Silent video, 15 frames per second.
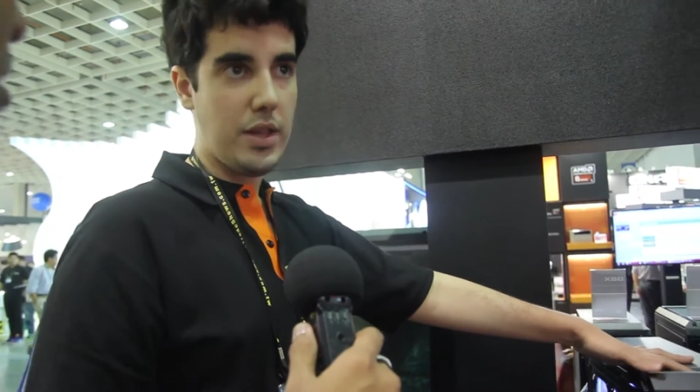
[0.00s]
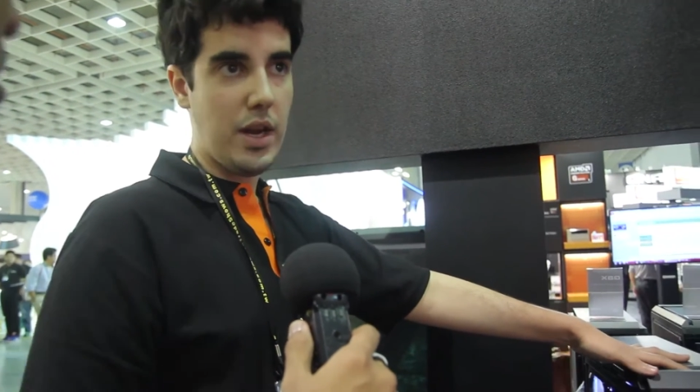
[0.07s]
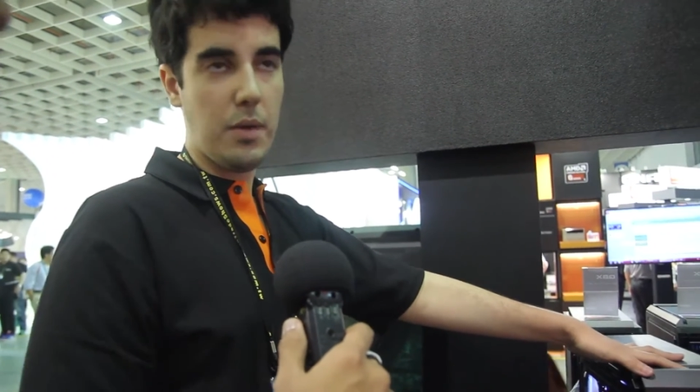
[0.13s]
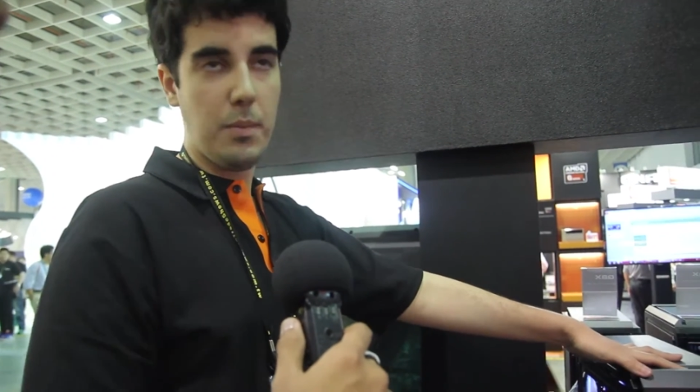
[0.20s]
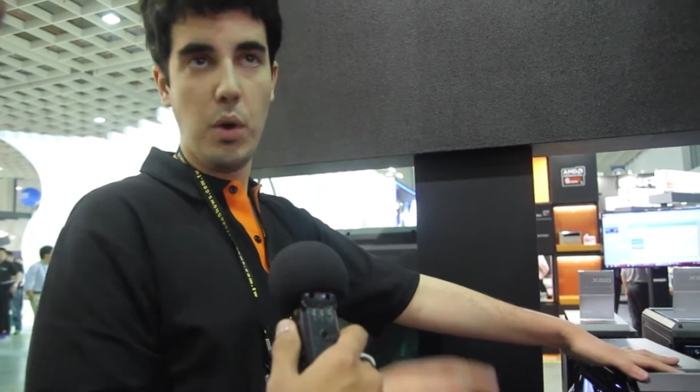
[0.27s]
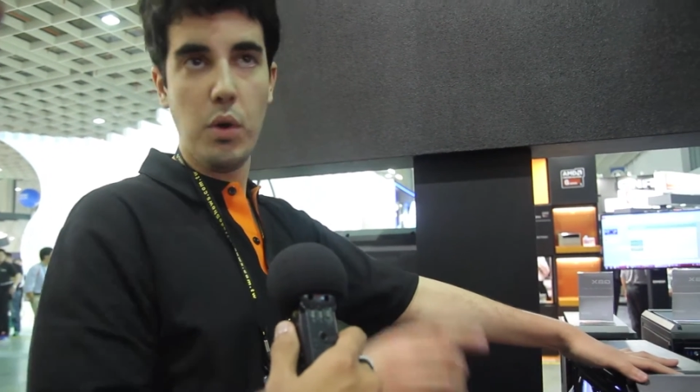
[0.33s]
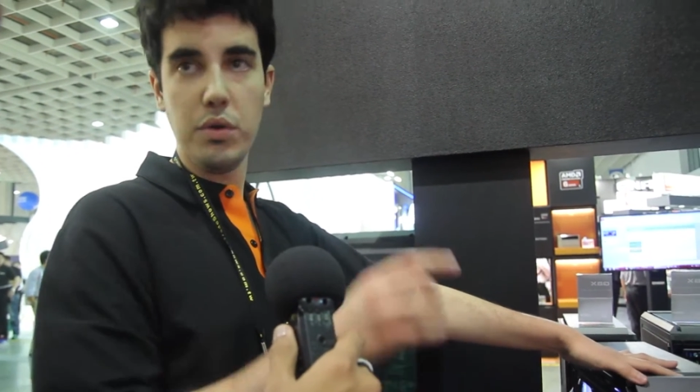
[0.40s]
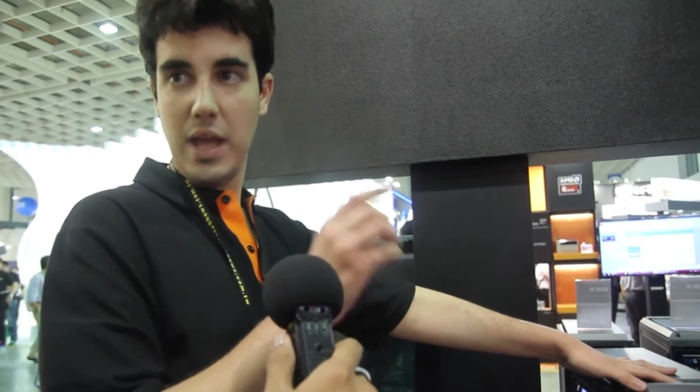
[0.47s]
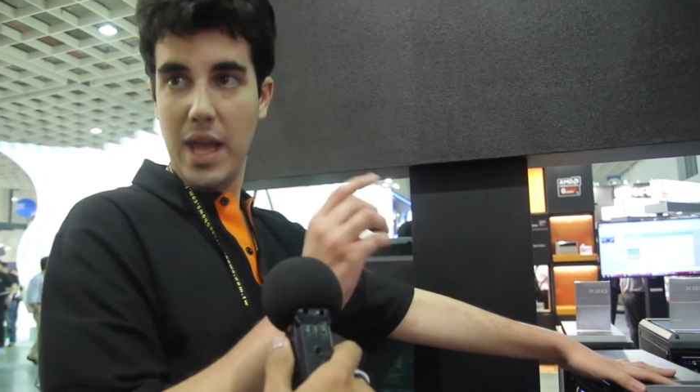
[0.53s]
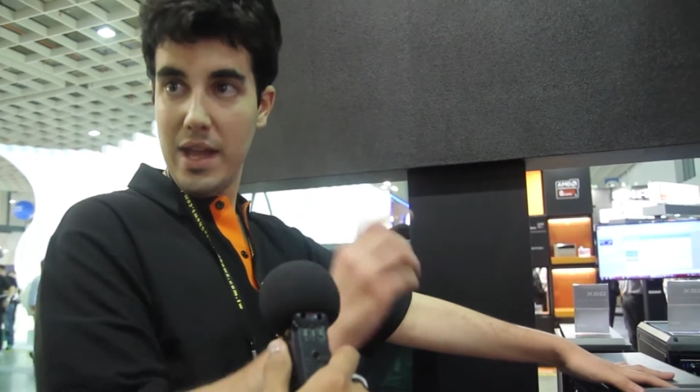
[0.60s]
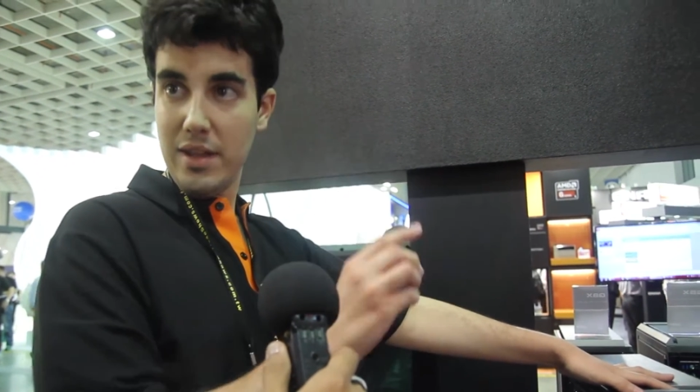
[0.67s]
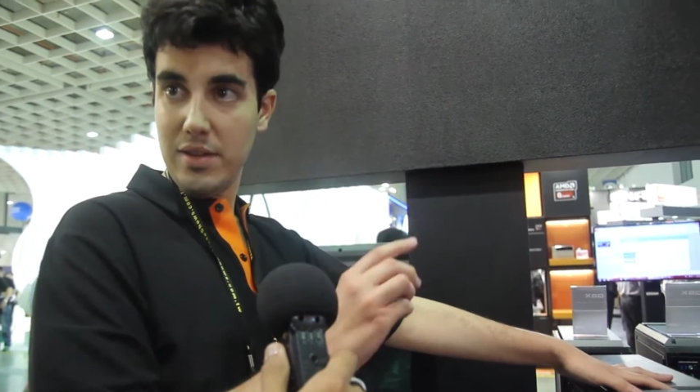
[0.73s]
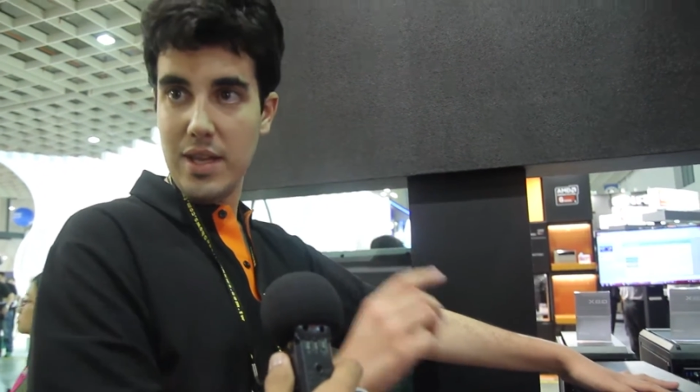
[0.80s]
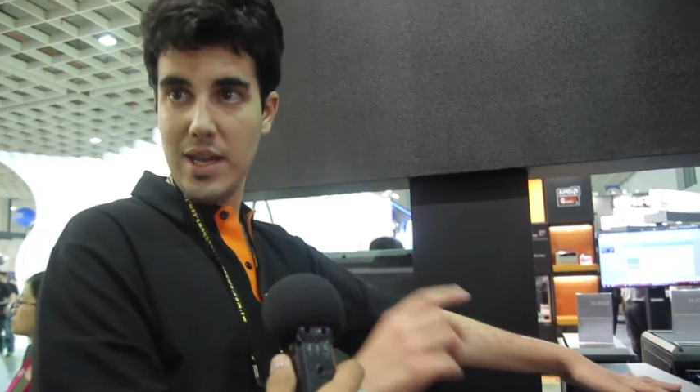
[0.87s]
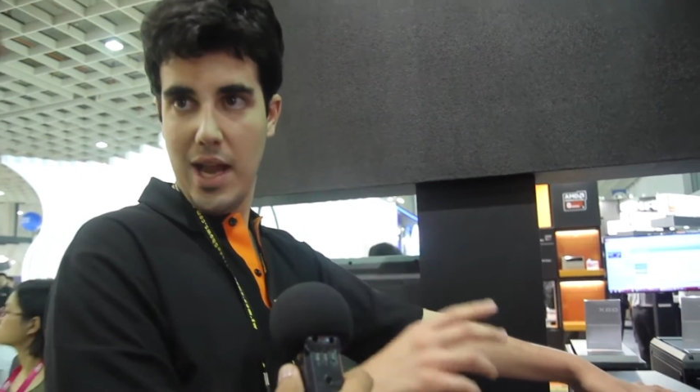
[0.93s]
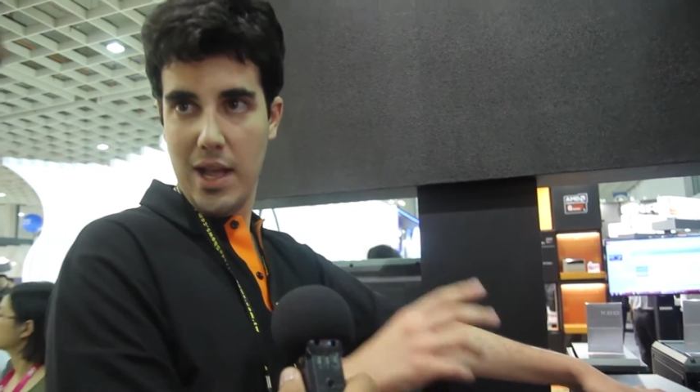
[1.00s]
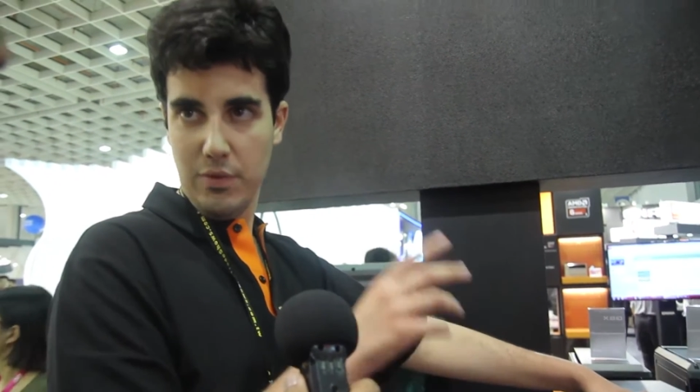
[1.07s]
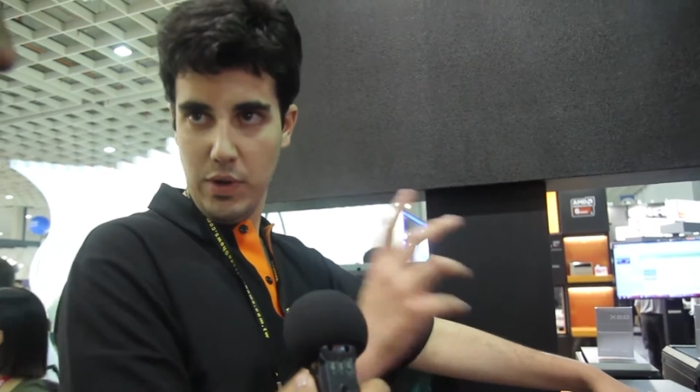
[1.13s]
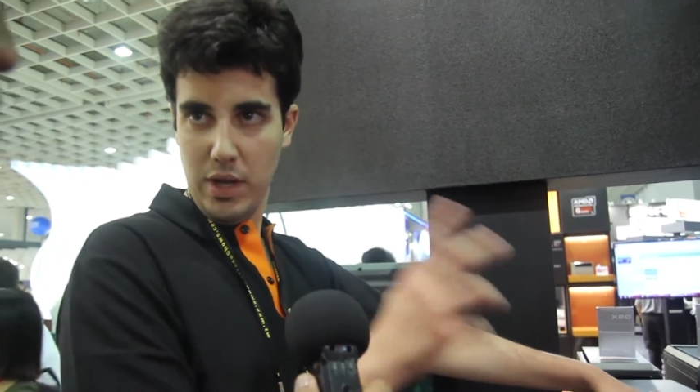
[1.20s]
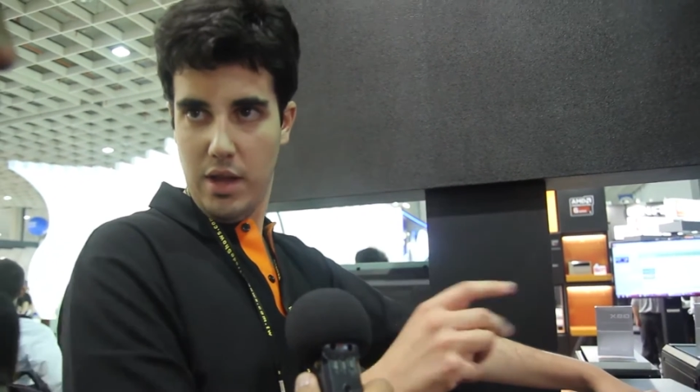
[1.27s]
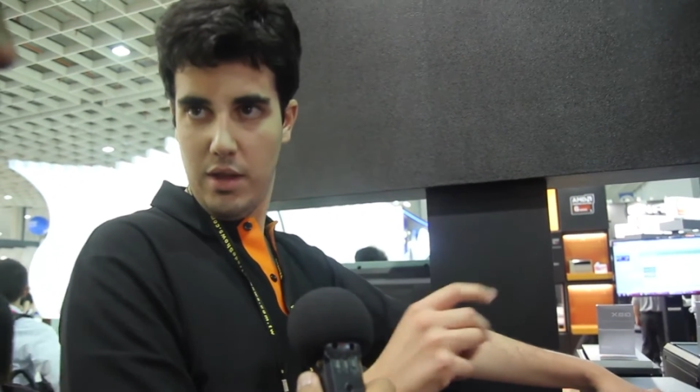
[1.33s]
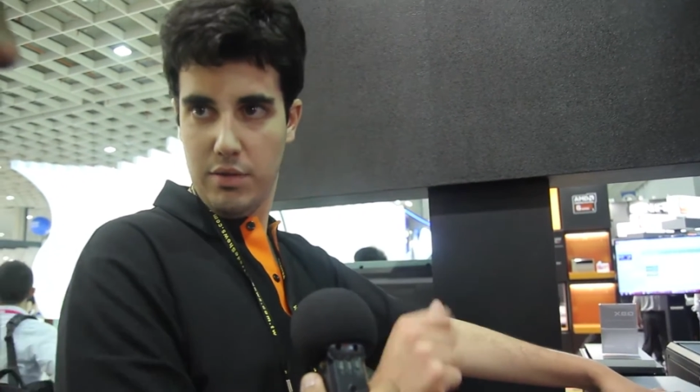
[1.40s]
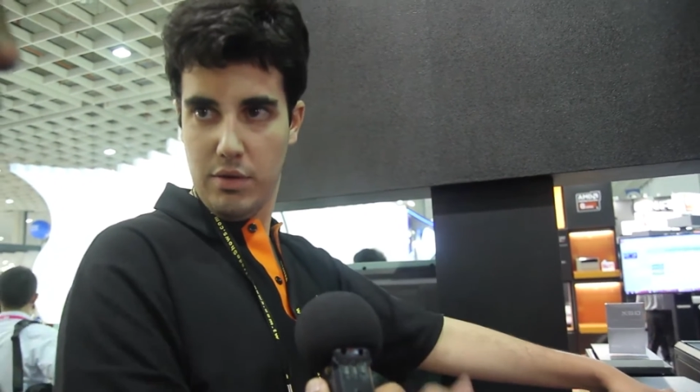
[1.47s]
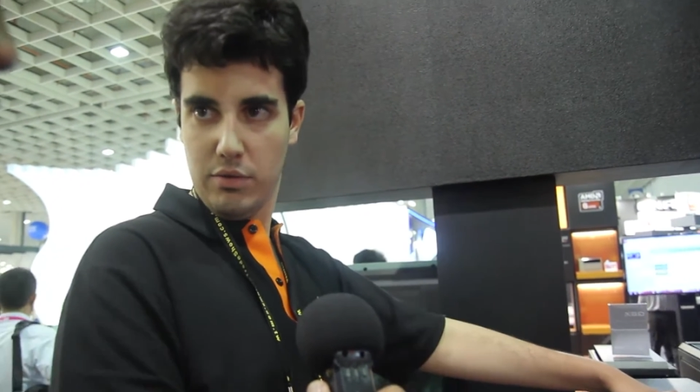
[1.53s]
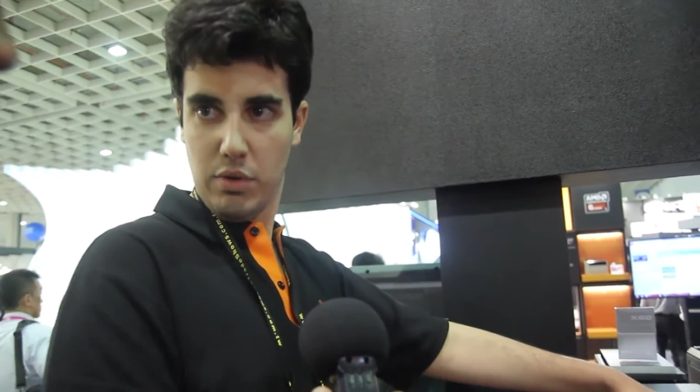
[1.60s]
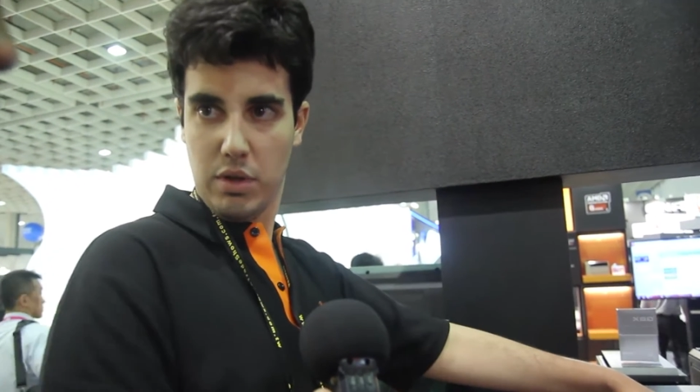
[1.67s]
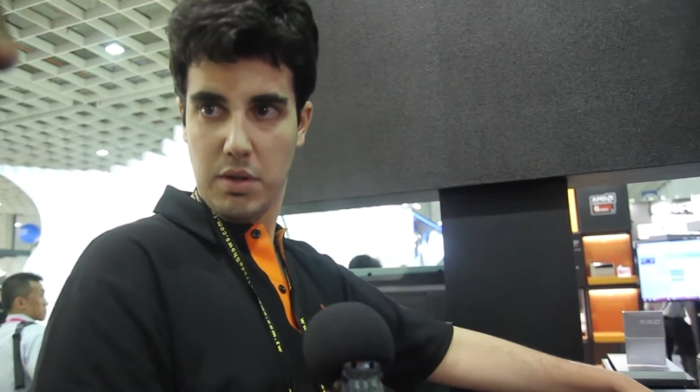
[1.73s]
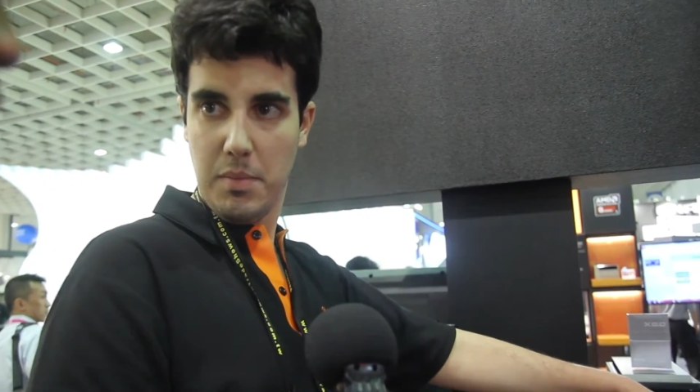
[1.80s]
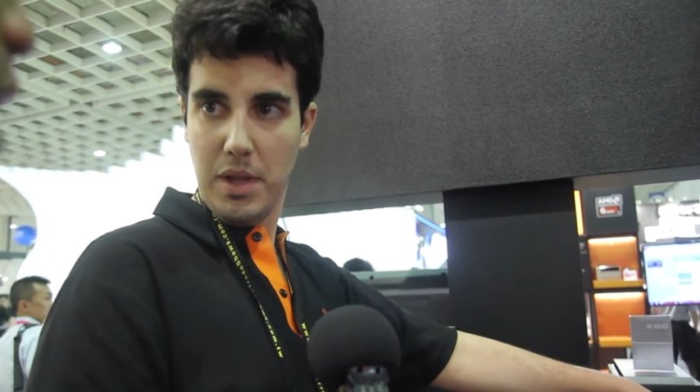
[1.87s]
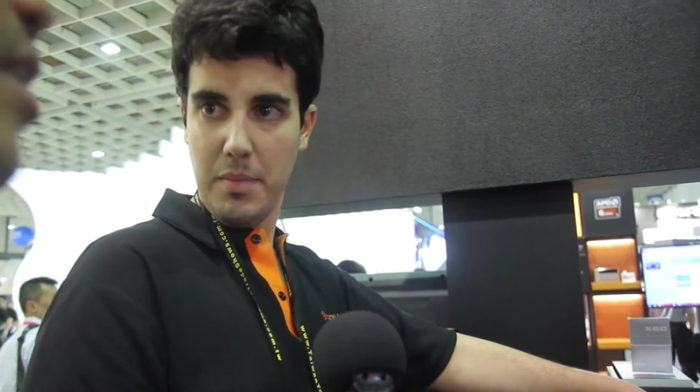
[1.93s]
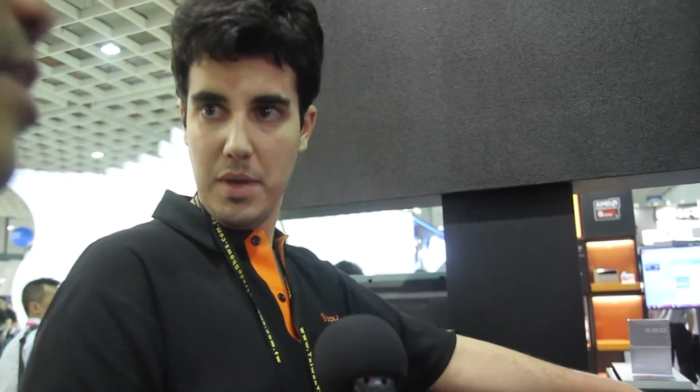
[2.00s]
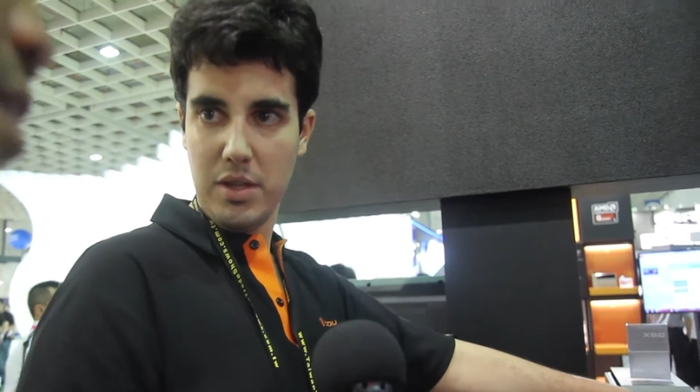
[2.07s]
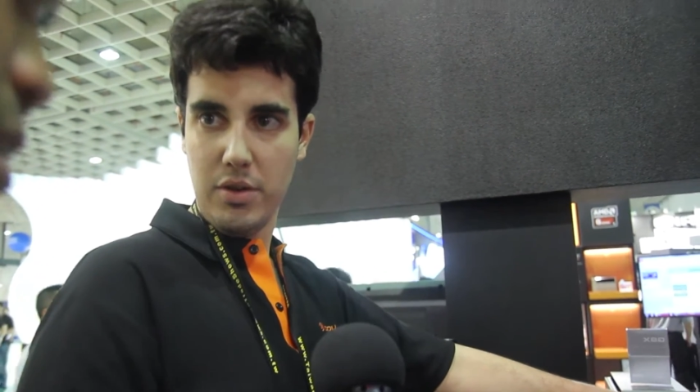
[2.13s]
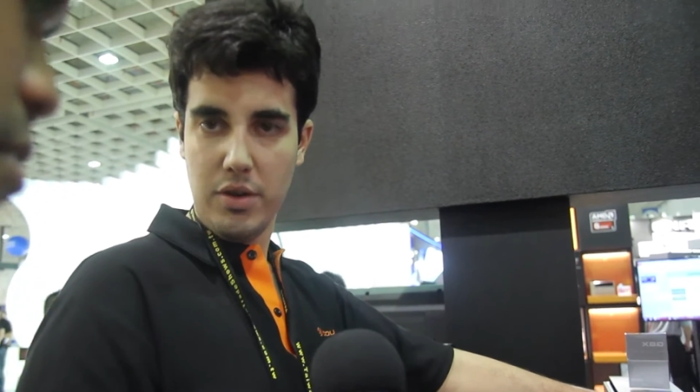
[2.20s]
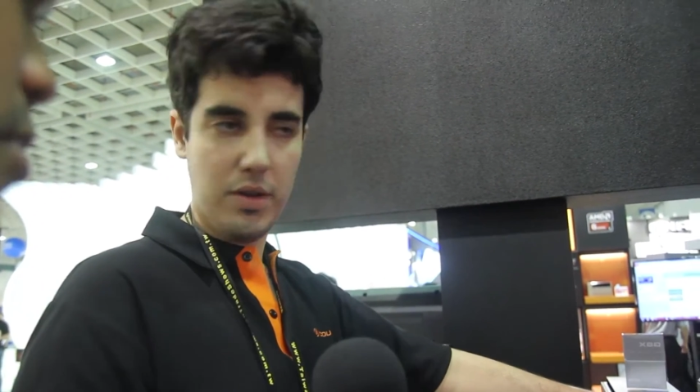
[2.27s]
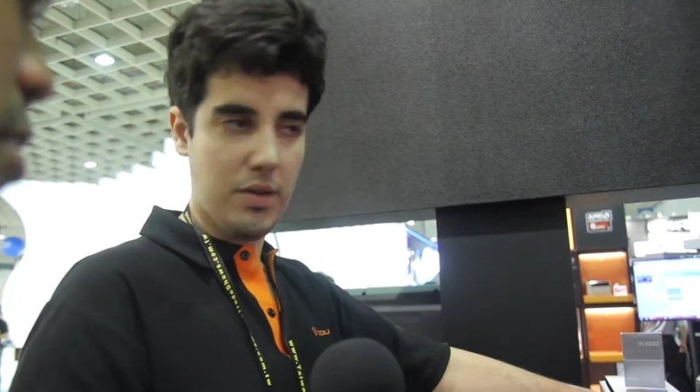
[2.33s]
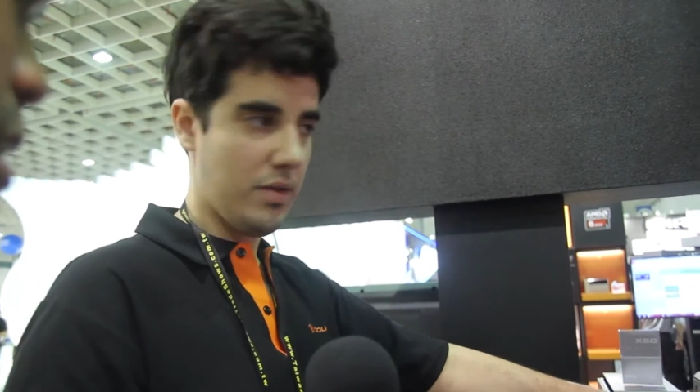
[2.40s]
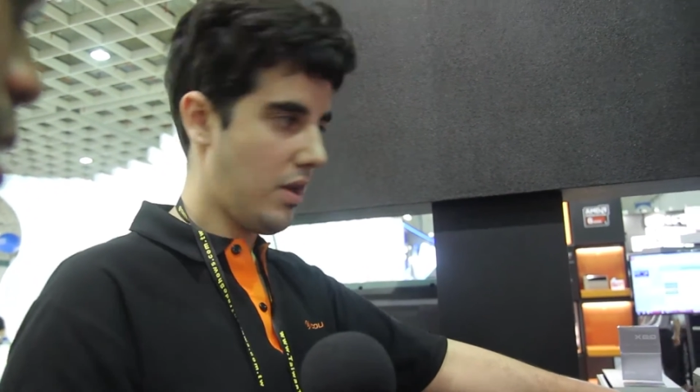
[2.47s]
They are both 80 and 120 millimeter.